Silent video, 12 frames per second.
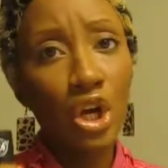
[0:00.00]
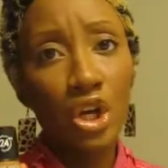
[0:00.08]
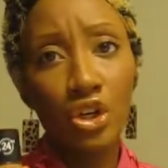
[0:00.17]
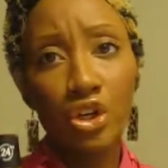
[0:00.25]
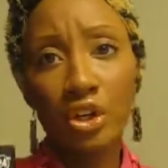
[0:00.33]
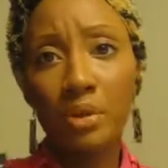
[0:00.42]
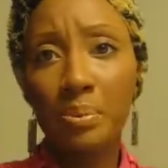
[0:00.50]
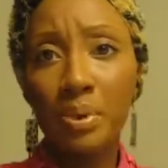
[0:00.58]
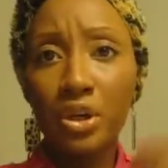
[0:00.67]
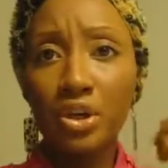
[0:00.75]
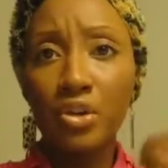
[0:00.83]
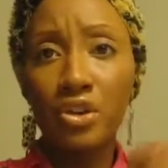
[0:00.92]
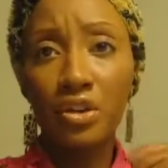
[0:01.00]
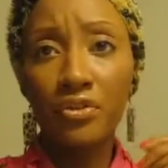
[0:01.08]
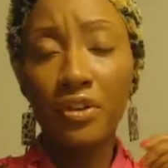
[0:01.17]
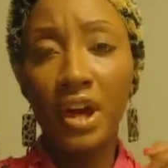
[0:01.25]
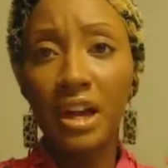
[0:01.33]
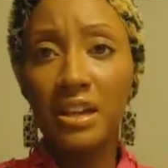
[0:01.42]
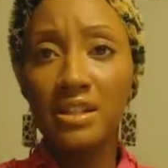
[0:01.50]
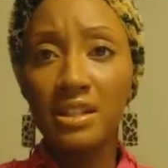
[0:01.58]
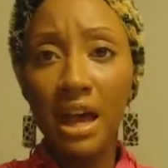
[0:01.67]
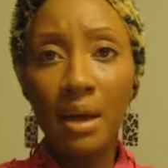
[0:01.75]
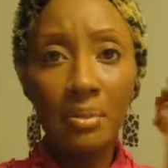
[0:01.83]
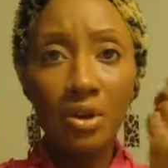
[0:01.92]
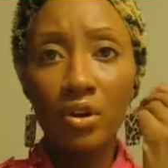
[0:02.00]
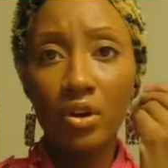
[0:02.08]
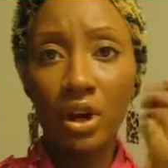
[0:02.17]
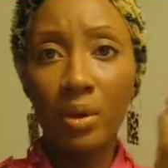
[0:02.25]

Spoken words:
you're gonna put it on your face, dab it on.